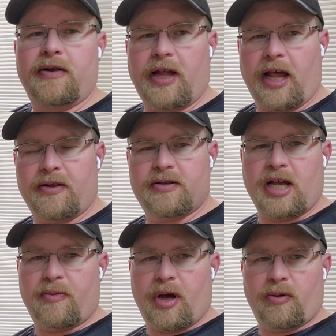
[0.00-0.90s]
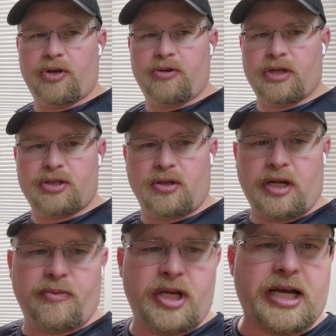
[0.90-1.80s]
eighth time I would do this. So
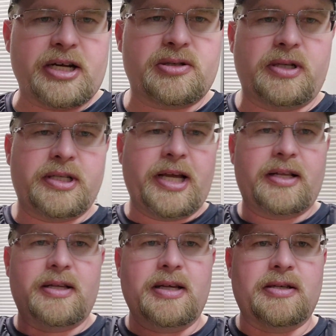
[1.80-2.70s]
let me actually take